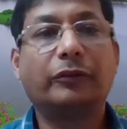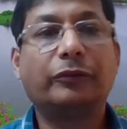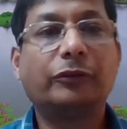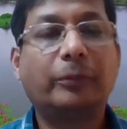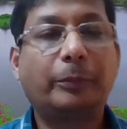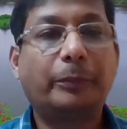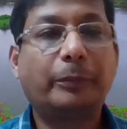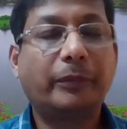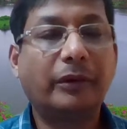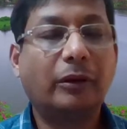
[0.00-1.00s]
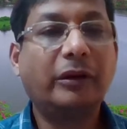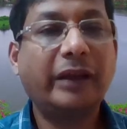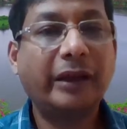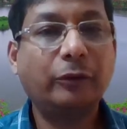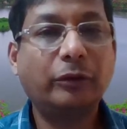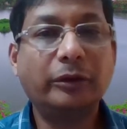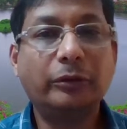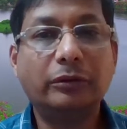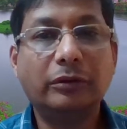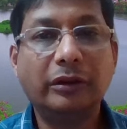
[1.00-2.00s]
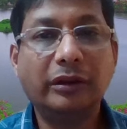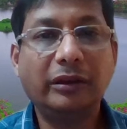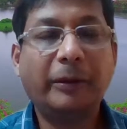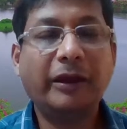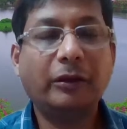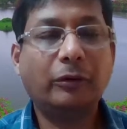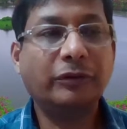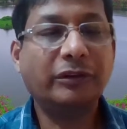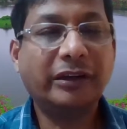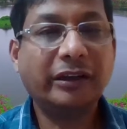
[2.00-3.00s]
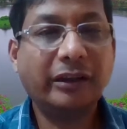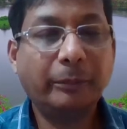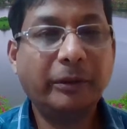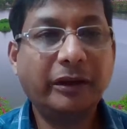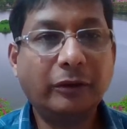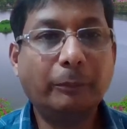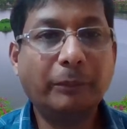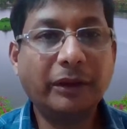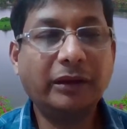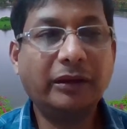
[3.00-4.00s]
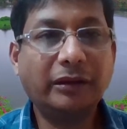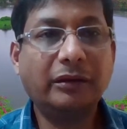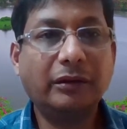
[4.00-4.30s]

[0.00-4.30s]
So already I told you, if I consider a very complicated,